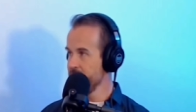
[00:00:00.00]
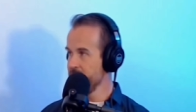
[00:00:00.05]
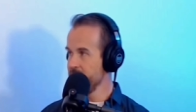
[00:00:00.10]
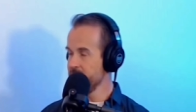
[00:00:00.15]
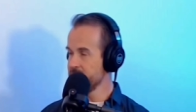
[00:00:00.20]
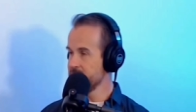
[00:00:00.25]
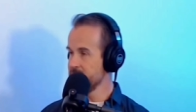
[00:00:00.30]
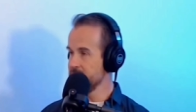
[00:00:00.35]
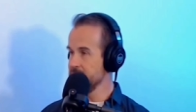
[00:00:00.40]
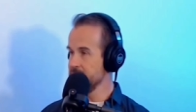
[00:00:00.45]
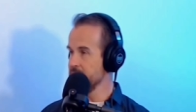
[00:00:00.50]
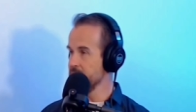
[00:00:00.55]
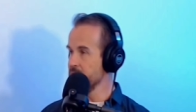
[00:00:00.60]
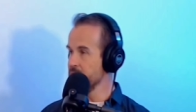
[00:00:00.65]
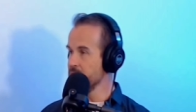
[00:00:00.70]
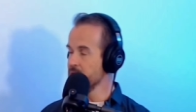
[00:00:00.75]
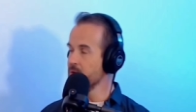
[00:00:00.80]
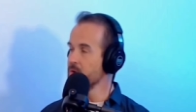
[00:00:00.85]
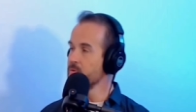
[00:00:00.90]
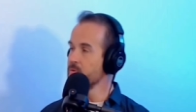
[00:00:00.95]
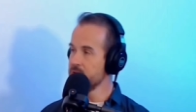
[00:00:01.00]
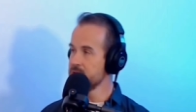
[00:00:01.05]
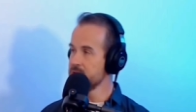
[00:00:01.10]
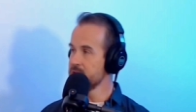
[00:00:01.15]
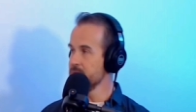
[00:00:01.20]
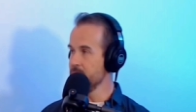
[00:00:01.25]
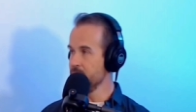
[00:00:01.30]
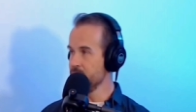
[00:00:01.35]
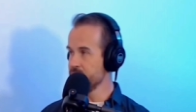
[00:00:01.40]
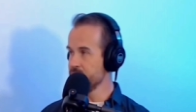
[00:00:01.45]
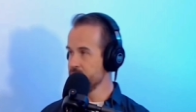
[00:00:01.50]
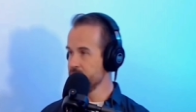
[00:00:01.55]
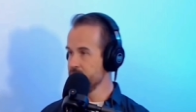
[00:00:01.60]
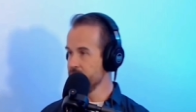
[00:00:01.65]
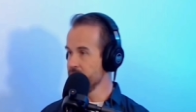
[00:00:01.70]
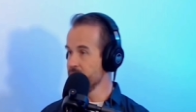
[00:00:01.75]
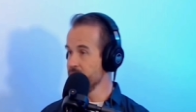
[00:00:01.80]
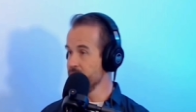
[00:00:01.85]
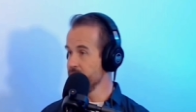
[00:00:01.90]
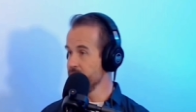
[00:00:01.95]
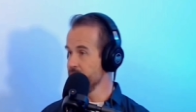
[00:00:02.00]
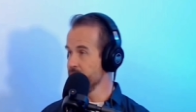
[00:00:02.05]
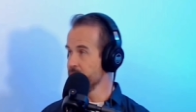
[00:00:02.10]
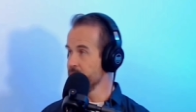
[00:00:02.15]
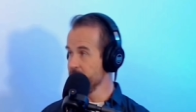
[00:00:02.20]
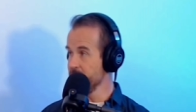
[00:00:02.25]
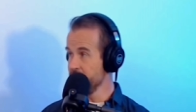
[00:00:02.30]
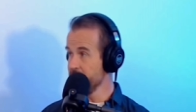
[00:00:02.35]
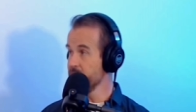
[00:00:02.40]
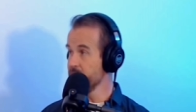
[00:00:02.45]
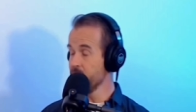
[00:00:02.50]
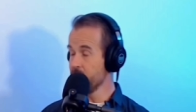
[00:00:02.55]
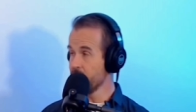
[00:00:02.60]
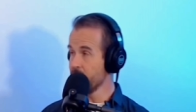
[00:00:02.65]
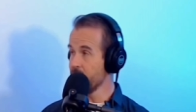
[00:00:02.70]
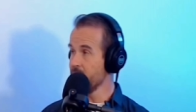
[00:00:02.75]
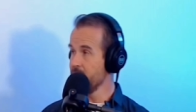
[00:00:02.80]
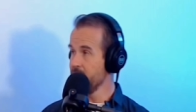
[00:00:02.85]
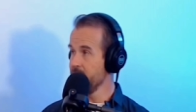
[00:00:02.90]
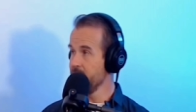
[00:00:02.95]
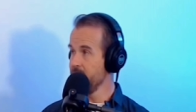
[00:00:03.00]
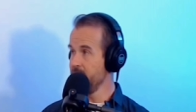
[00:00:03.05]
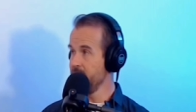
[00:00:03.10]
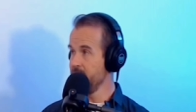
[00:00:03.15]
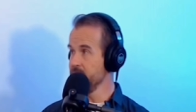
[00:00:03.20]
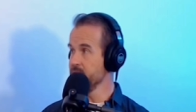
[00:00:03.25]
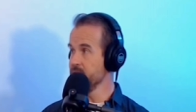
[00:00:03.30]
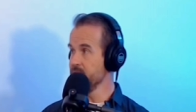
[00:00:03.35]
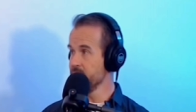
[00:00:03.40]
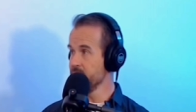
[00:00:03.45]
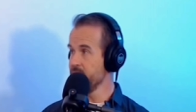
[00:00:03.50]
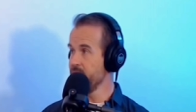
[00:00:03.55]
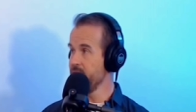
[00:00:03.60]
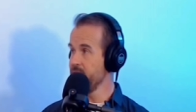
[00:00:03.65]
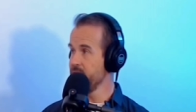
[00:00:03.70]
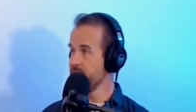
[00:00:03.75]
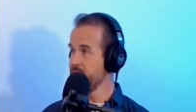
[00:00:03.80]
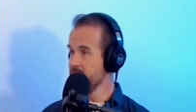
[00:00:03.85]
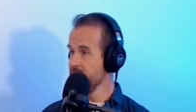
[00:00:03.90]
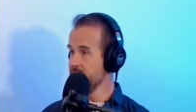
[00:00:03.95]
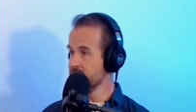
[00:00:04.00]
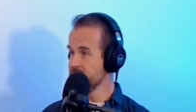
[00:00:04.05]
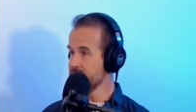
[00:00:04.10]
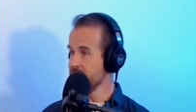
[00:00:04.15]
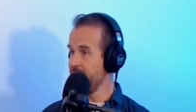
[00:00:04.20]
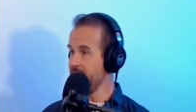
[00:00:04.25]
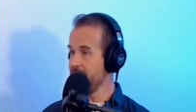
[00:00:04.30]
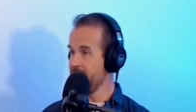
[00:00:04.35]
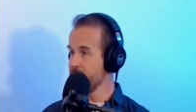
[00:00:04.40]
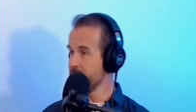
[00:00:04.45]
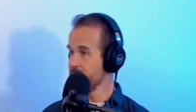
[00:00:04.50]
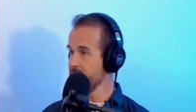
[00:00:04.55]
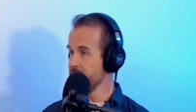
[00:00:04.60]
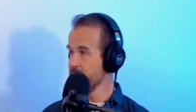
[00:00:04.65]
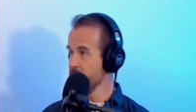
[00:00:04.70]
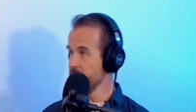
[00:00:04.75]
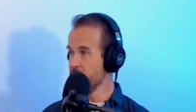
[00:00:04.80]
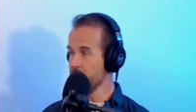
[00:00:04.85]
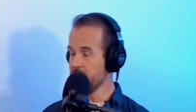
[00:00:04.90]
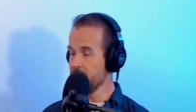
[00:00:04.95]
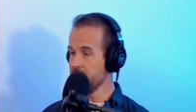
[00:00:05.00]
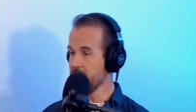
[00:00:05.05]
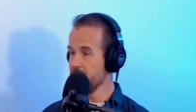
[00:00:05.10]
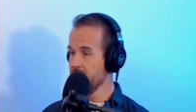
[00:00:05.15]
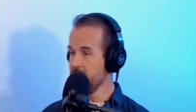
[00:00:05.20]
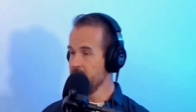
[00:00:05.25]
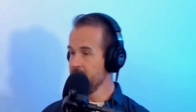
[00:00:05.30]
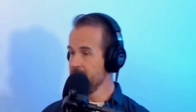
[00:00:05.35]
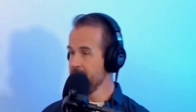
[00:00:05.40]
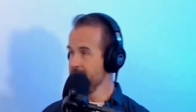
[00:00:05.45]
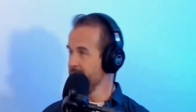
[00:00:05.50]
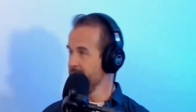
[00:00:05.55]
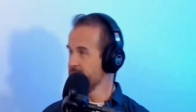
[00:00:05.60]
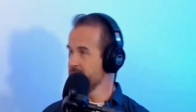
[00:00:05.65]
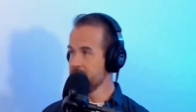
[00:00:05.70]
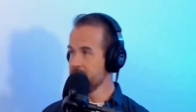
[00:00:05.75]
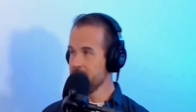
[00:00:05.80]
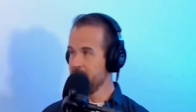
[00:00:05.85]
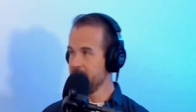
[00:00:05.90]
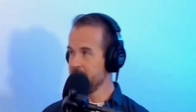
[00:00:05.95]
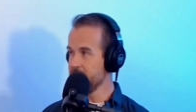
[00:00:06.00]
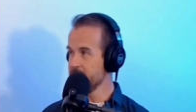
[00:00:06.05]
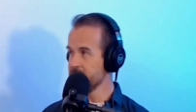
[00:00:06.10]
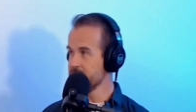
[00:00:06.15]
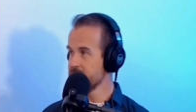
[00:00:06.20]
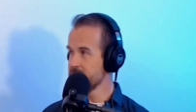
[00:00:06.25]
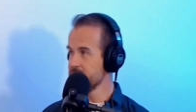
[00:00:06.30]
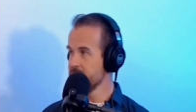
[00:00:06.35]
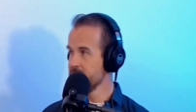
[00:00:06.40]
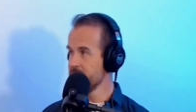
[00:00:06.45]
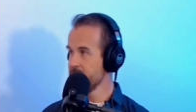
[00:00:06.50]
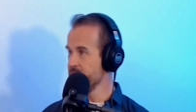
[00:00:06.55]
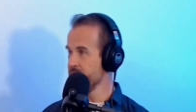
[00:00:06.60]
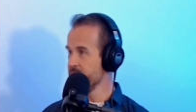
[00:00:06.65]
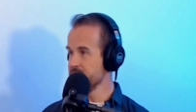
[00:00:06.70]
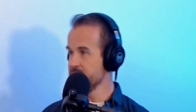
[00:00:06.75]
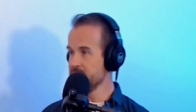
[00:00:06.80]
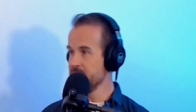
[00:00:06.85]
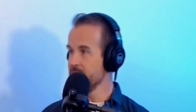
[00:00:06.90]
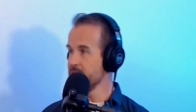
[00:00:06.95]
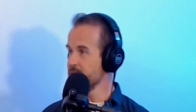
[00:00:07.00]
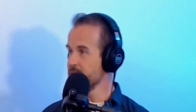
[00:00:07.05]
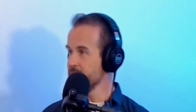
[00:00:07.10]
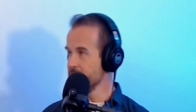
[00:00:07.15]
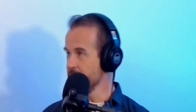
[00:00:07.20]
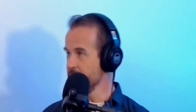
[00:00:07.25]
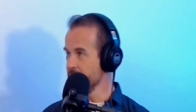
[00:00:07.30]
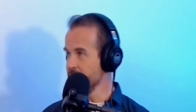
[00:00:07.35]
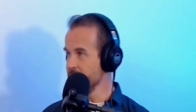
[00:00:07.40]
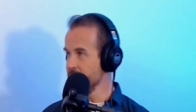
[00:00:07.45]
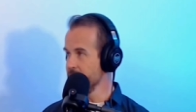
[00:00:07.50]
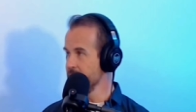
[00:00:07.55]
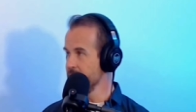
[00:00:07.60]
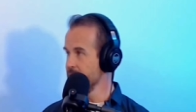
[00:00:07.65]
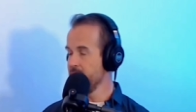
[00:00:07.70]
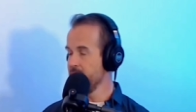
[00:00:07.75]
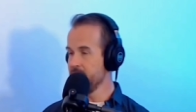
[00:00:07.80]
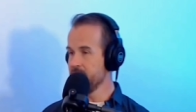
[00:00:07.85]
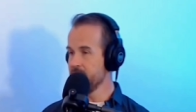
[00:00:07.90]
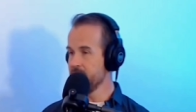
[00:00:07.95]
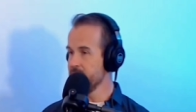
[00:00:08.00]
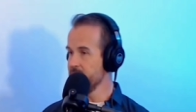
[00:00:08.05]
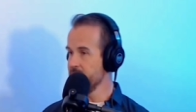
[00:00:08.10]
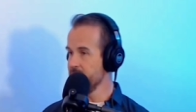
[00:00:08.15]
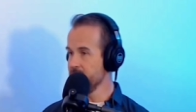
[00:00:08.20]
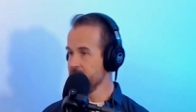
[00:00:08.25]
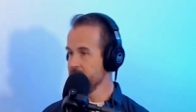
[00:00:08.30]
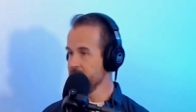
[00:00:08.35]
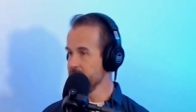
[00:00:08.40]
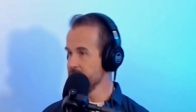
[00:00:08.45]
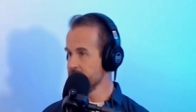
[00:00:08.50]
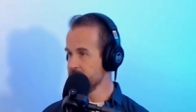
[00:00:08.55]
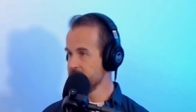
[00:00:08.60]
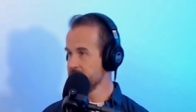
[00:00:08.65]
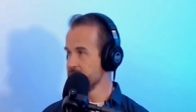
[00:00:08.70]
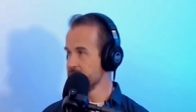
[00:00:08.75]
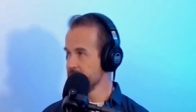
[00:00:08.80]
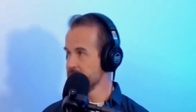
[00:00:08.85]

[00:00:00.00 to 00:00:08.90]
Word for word: that's the lowest emotion you can feel before and in your life is apathy where nothing matters there's nothing good everything is